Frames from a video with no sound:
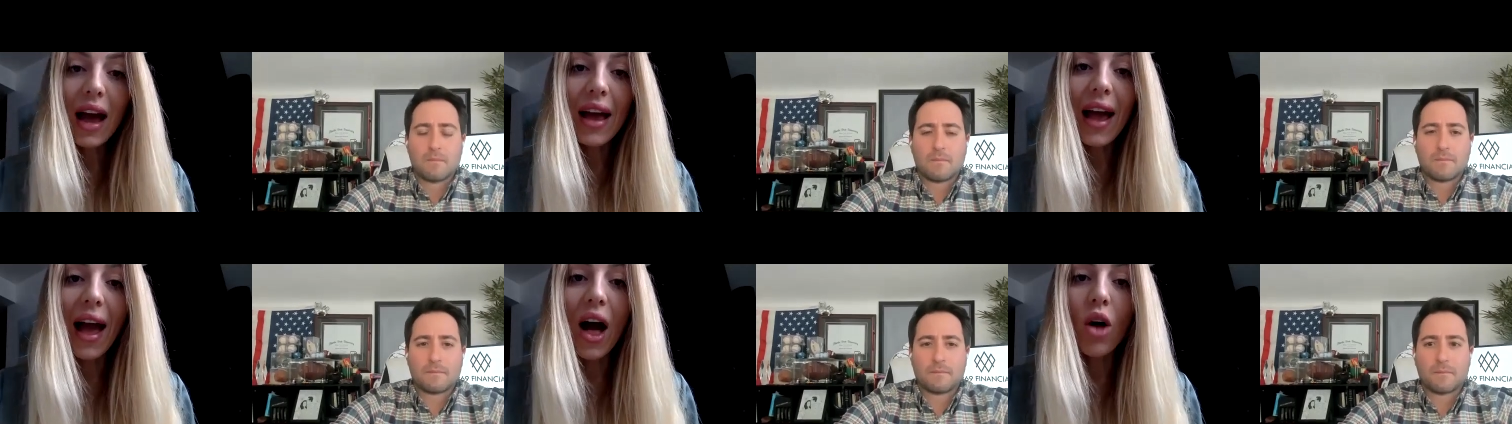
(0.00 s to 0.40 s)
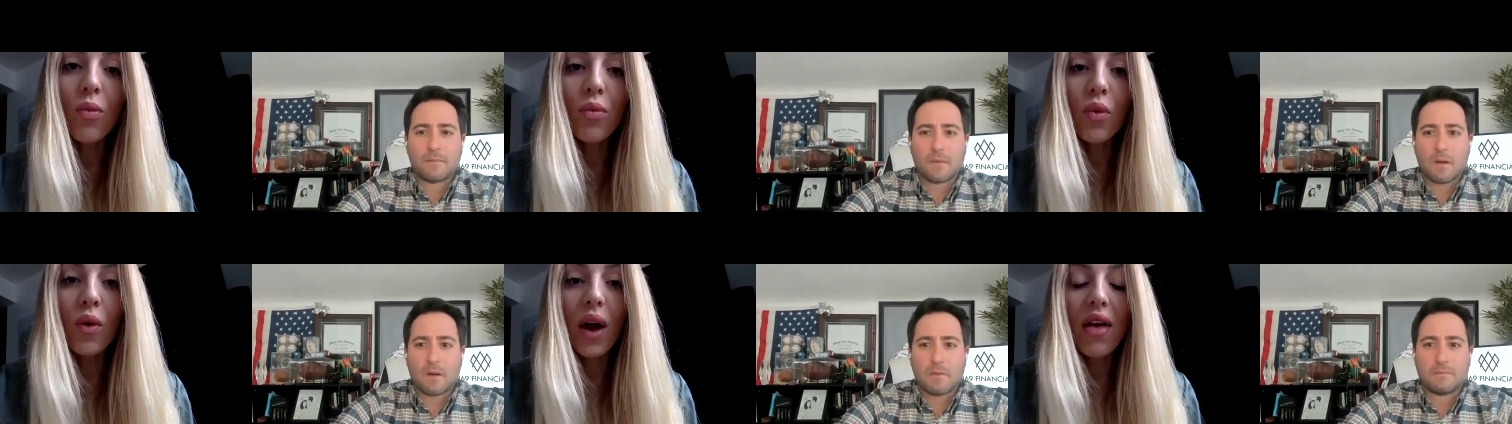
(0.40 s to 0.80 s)
Speaker 1: I help
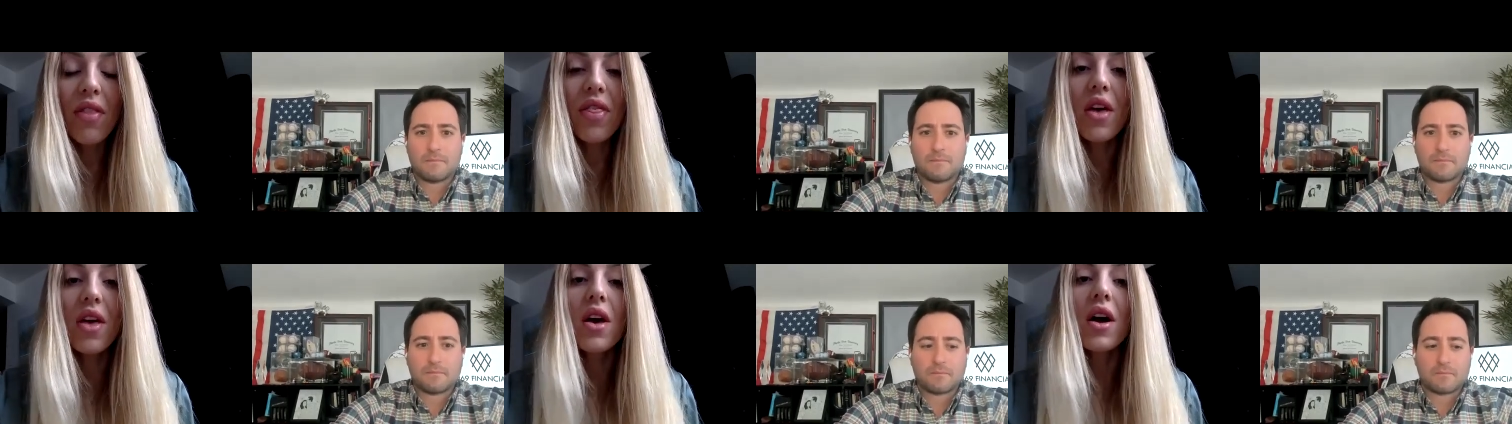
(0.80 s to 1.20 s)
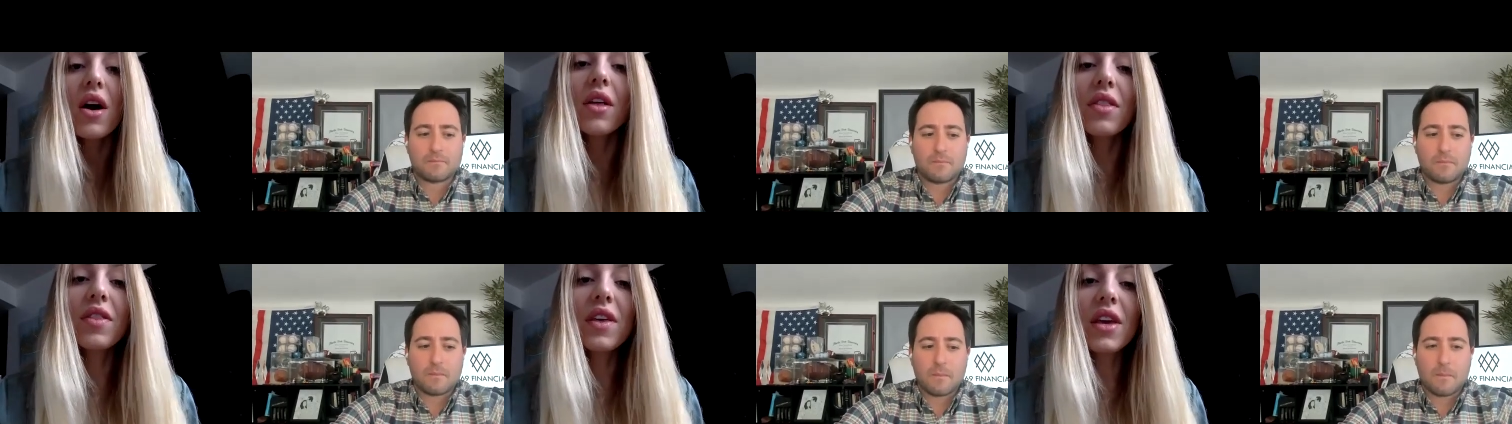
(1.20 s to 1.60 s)
with
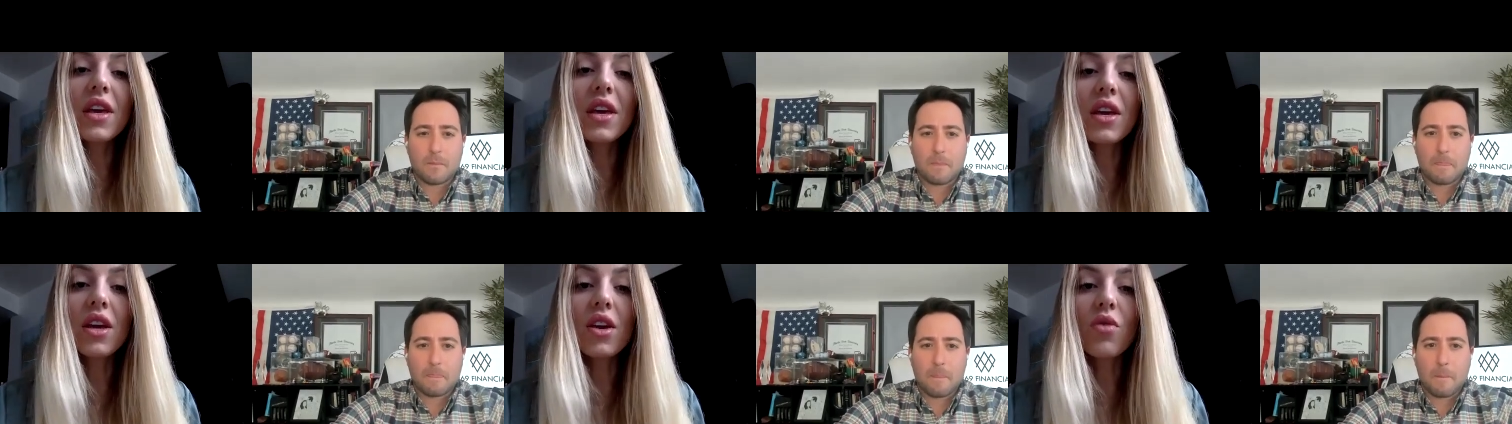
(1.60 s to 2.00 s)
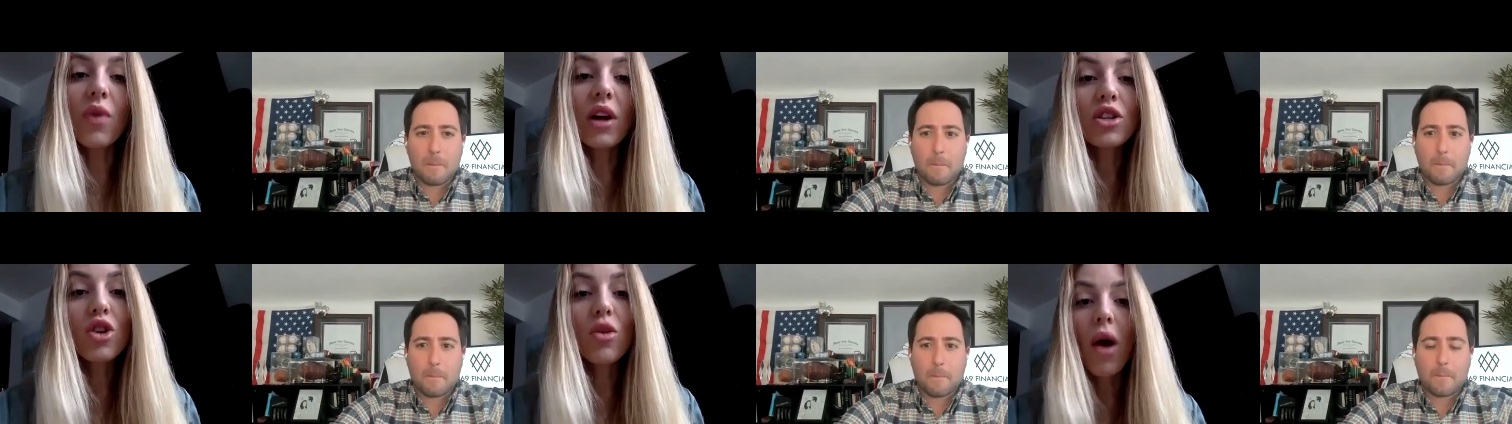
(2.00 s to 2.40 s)
the
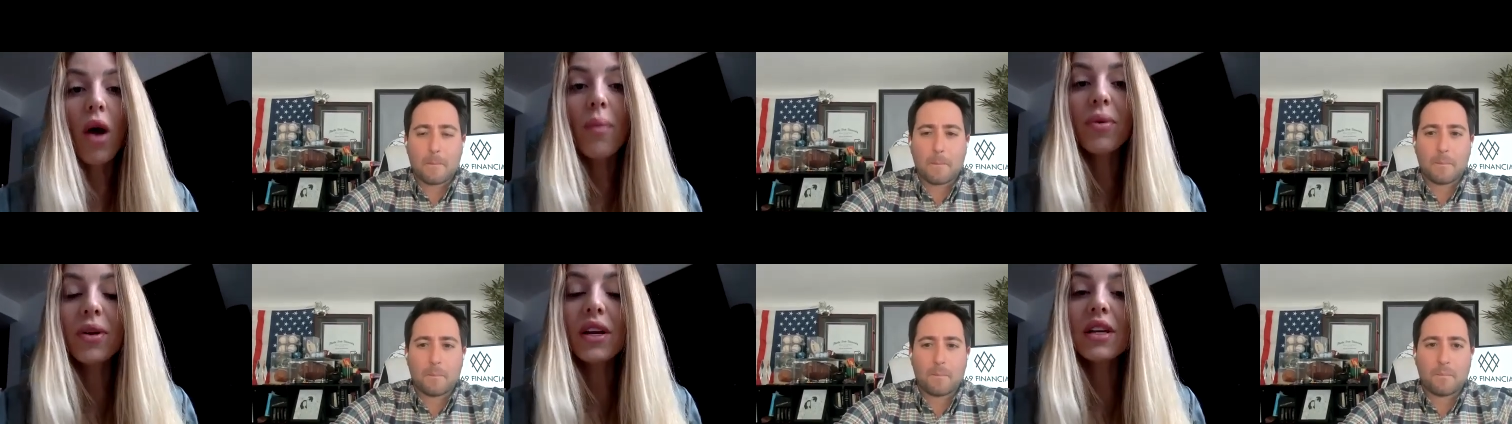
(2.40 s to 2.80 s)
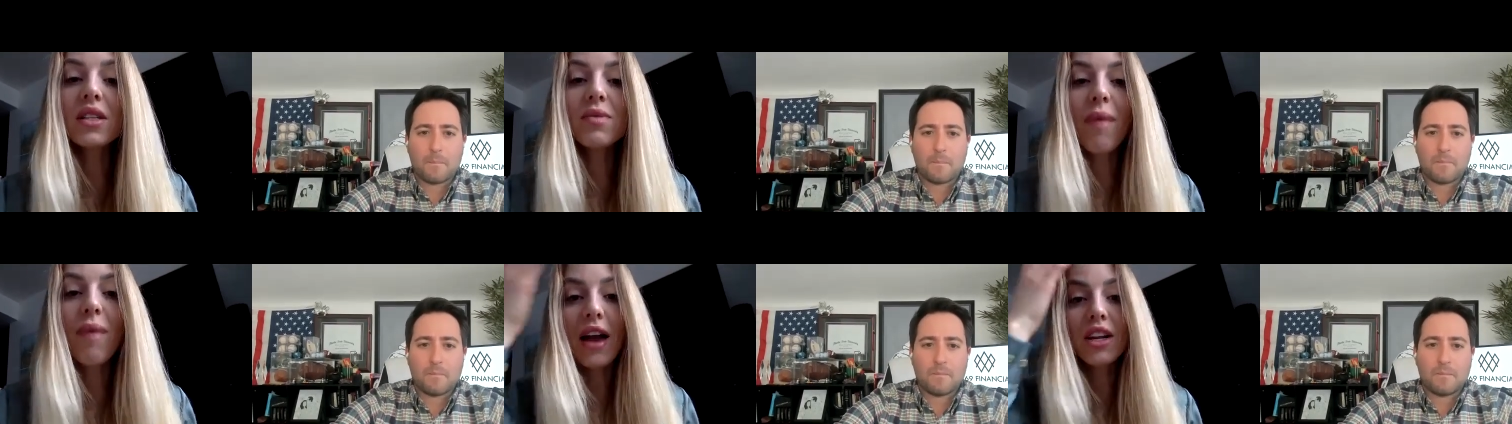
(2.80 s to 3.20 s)
rental properties,
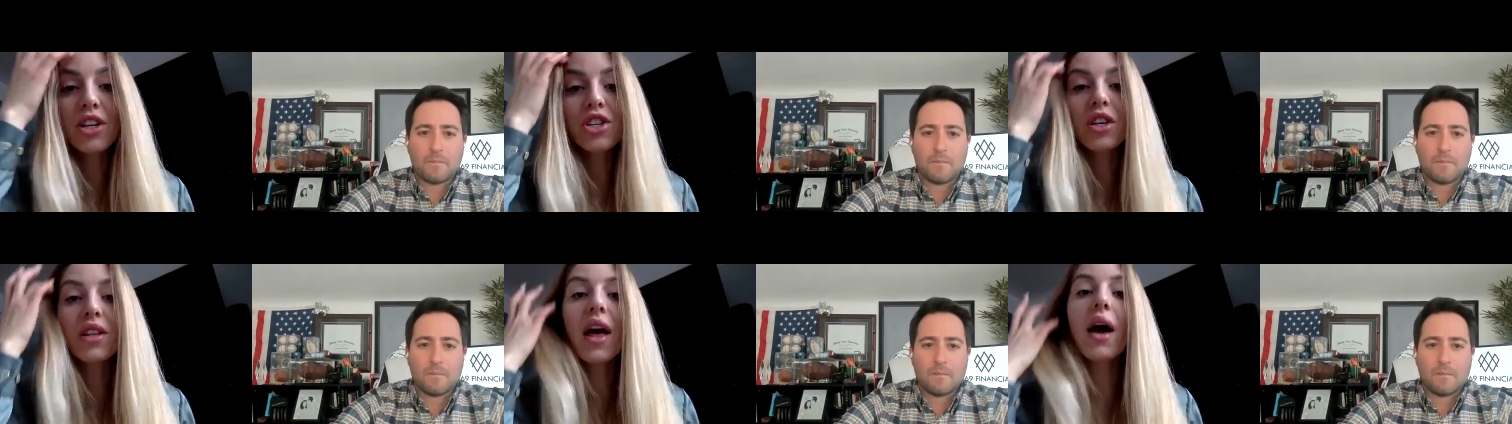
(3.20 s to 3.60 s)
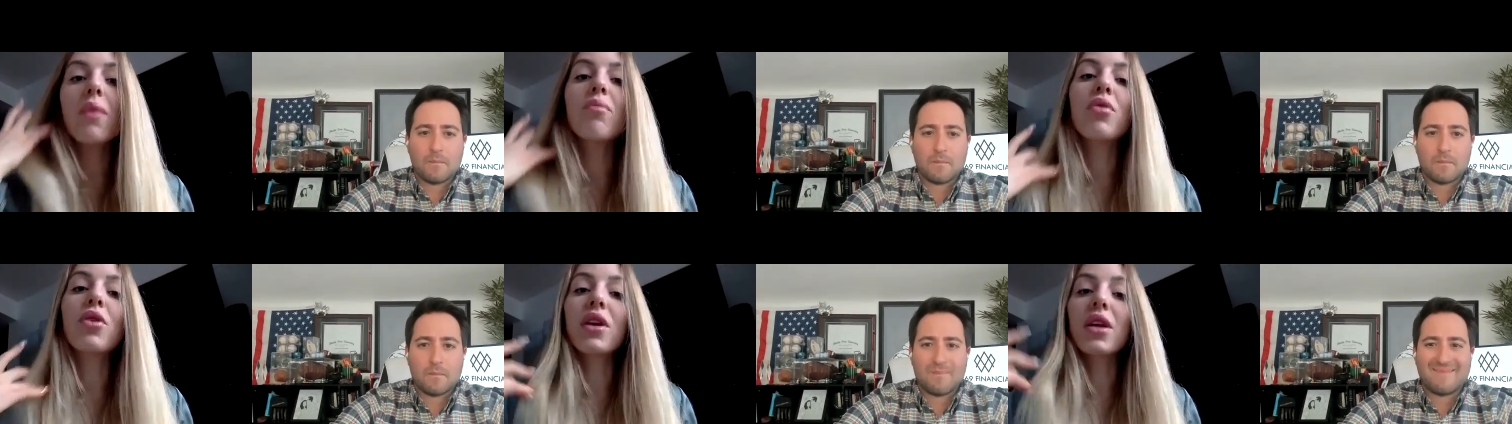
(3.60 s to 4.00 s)
managing them,
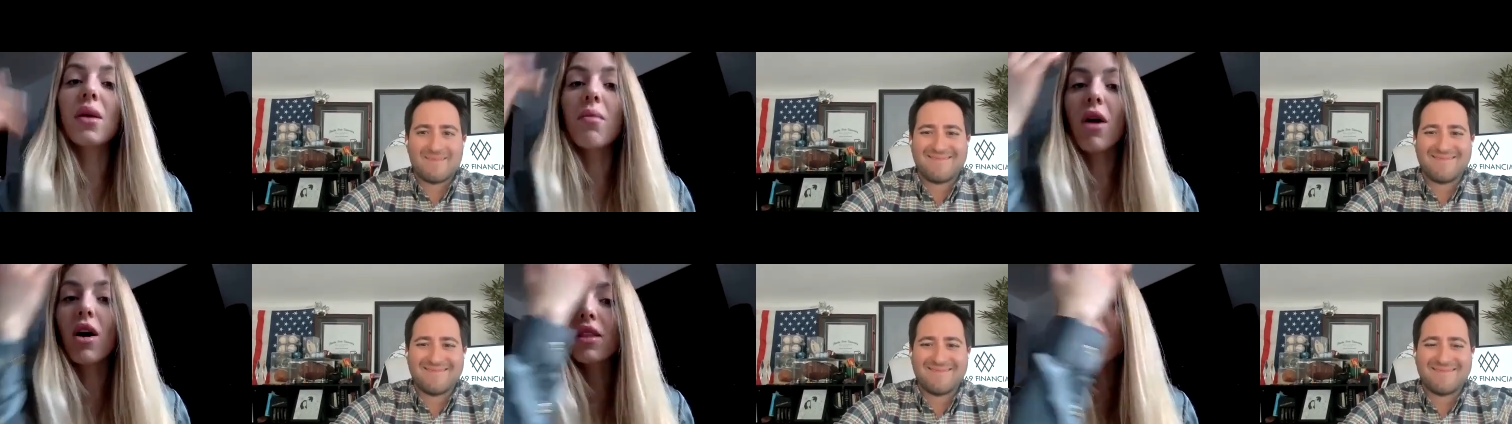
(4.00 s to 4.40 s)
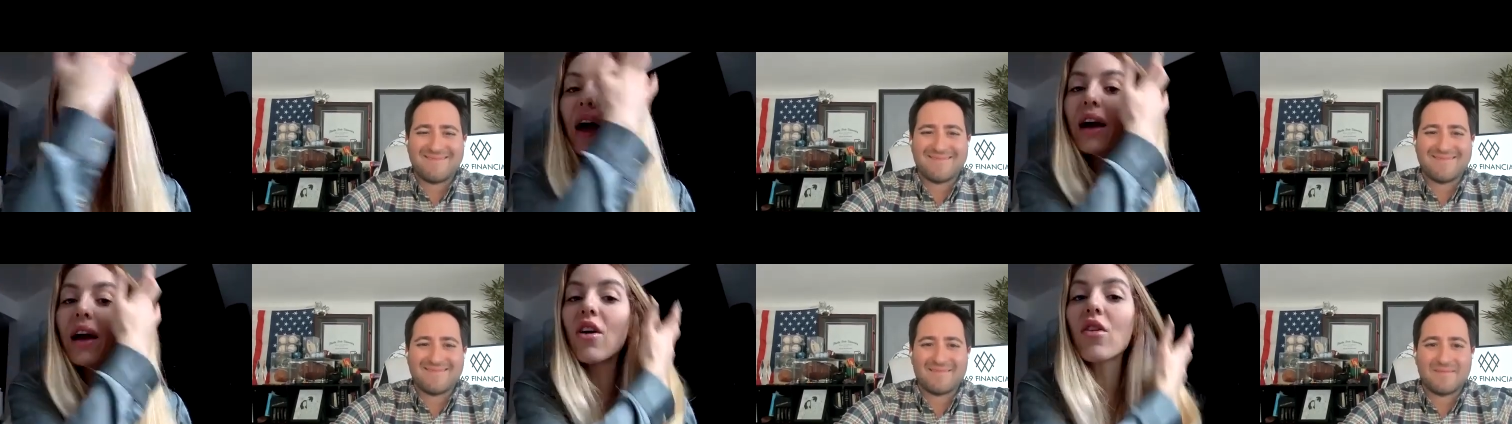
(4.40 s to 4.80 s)
putting them
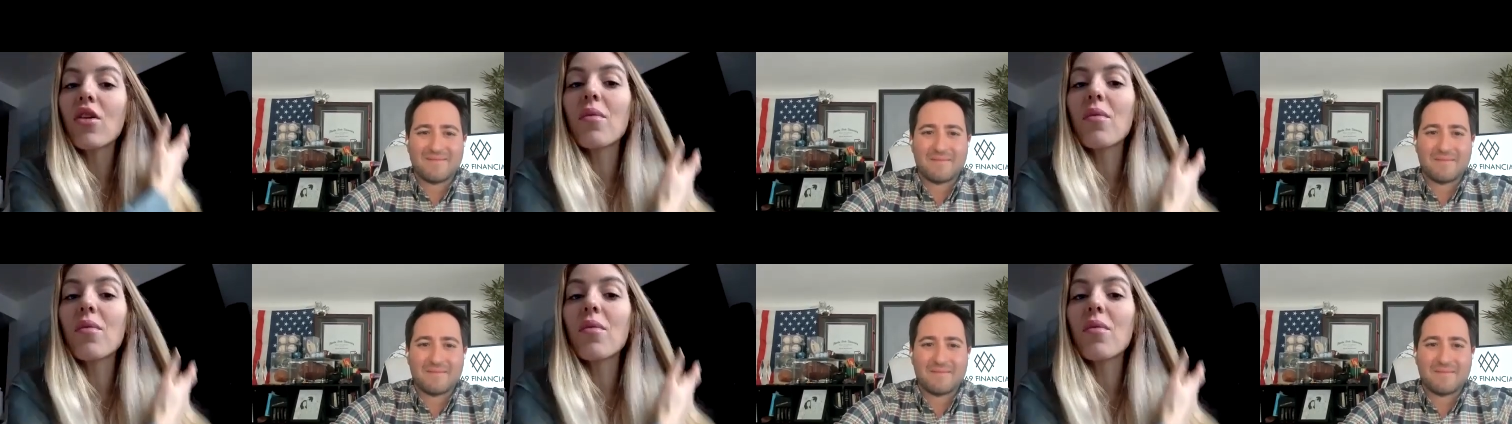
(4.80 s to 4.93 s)
online, all the